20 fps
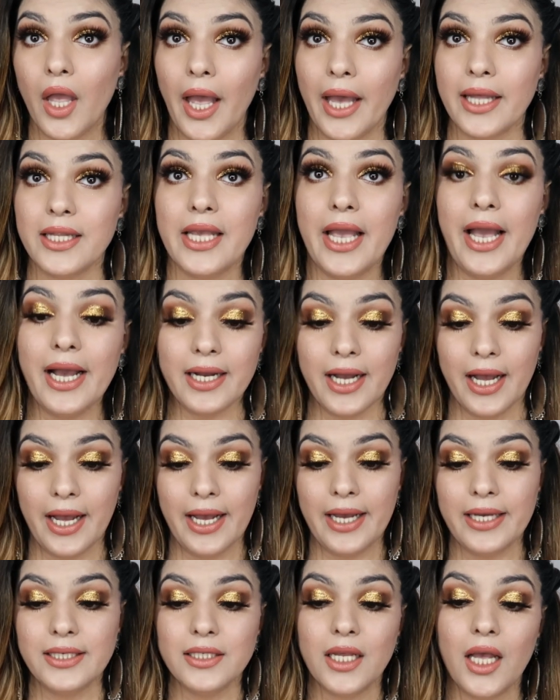And yeah
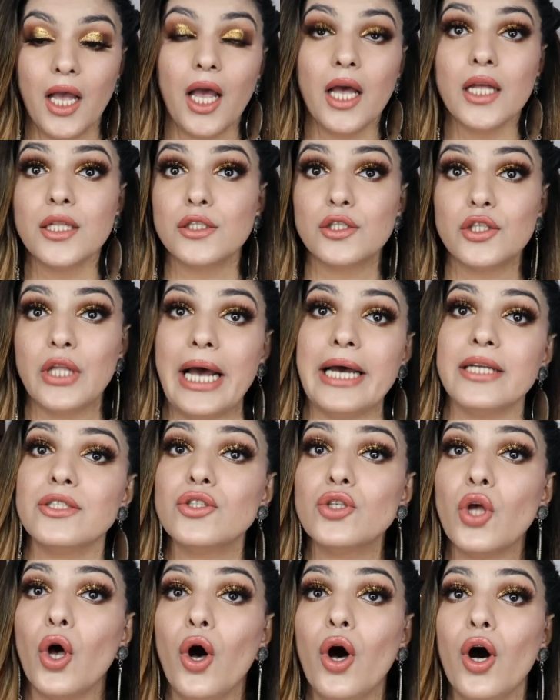guys,
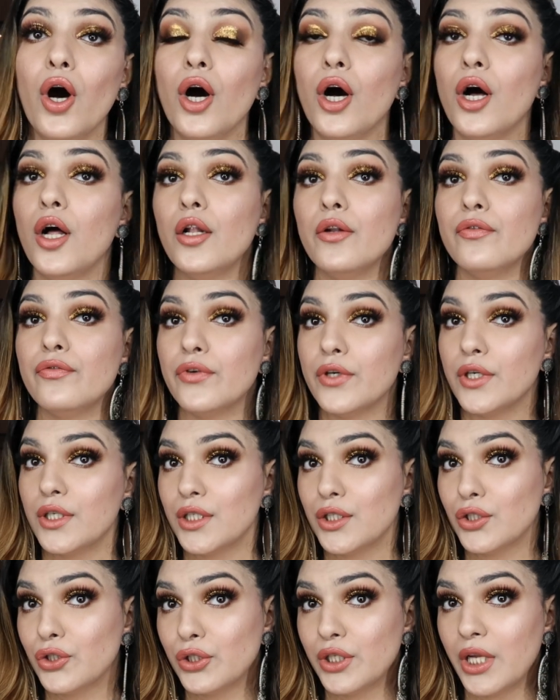that's all for
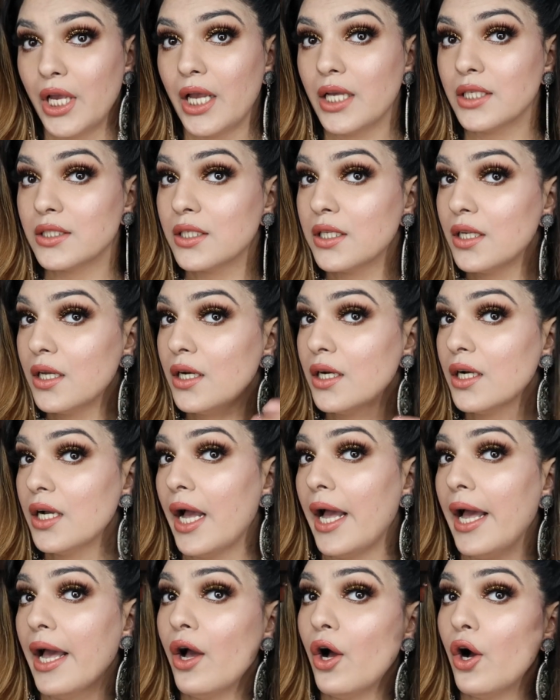the today's look.
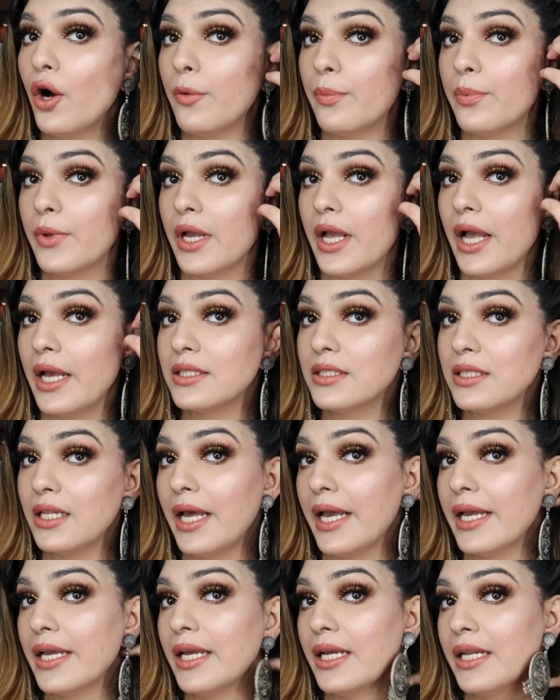I hope you guys
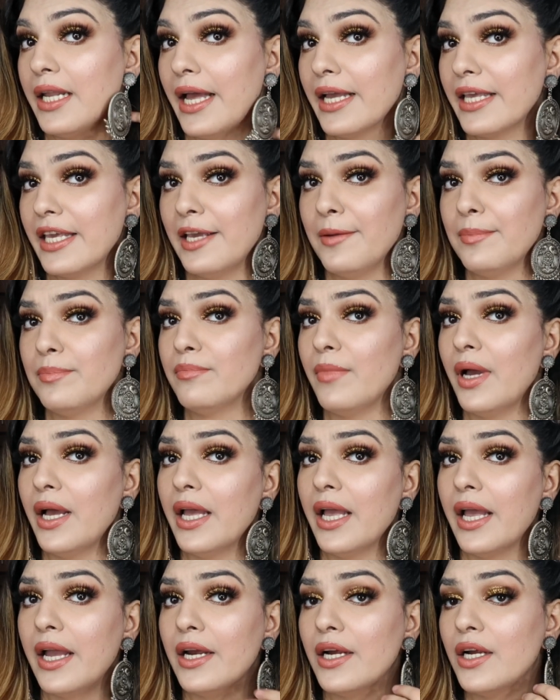like it. I keep my
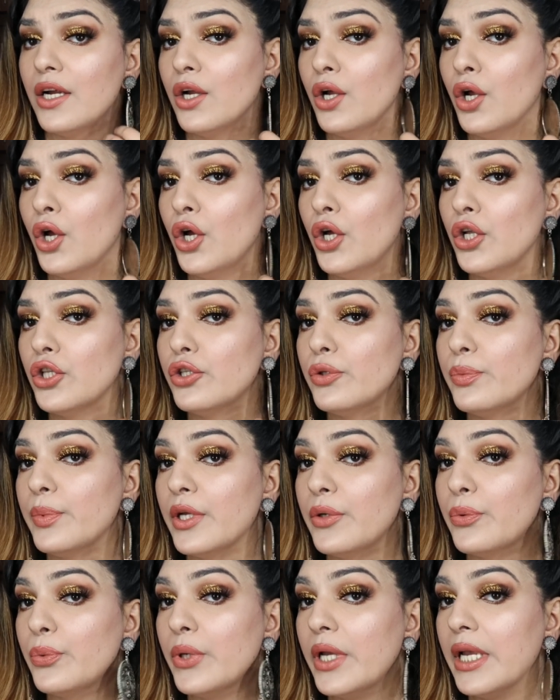hair to
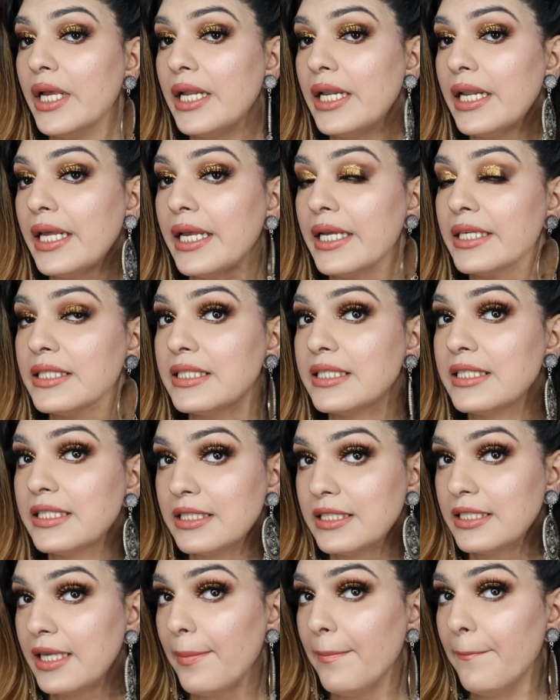be really
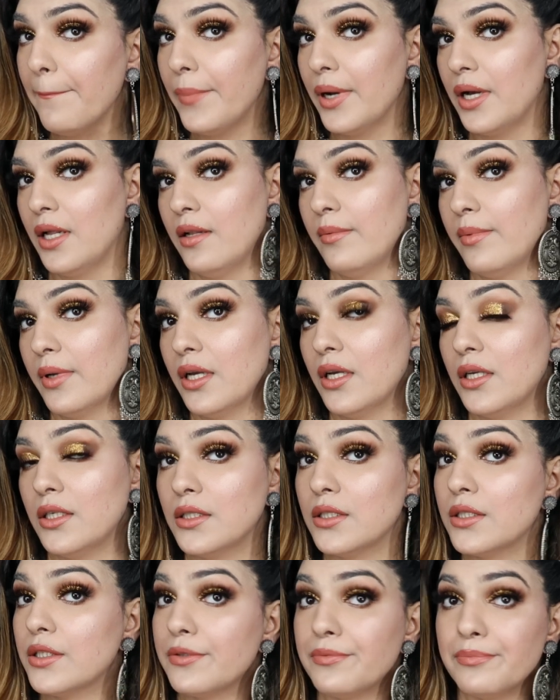simple
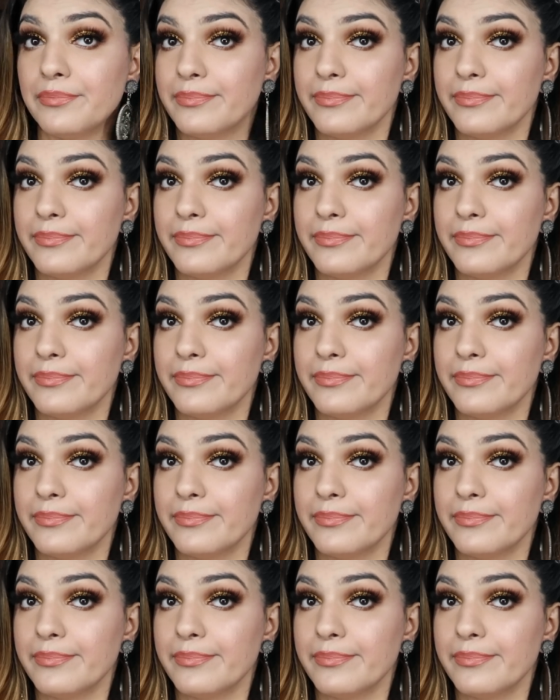because